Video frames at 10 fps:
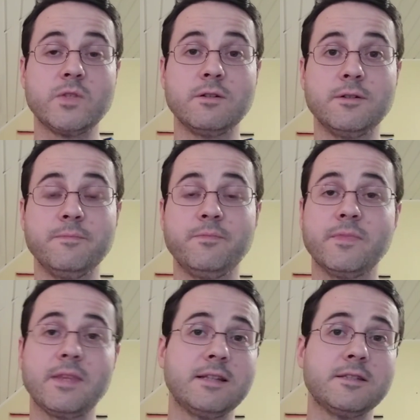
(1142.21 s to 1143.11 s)
So
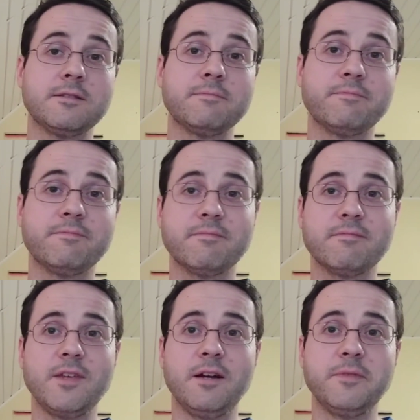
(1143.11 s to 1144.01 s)
that's
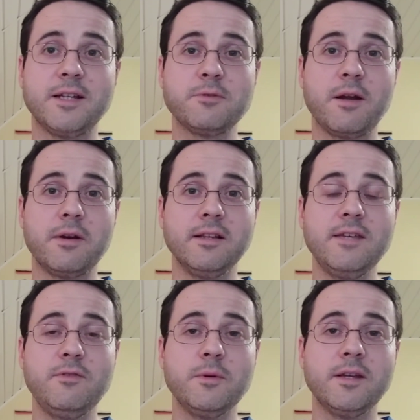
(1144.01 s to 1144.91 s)
what I want to
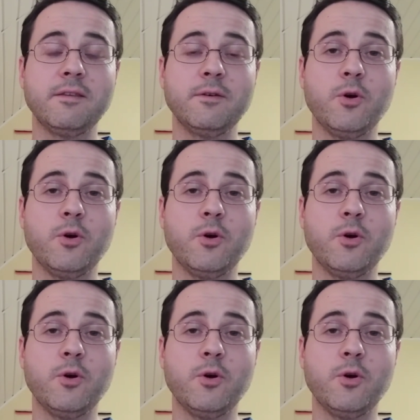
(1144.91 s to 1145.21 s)
leave you with.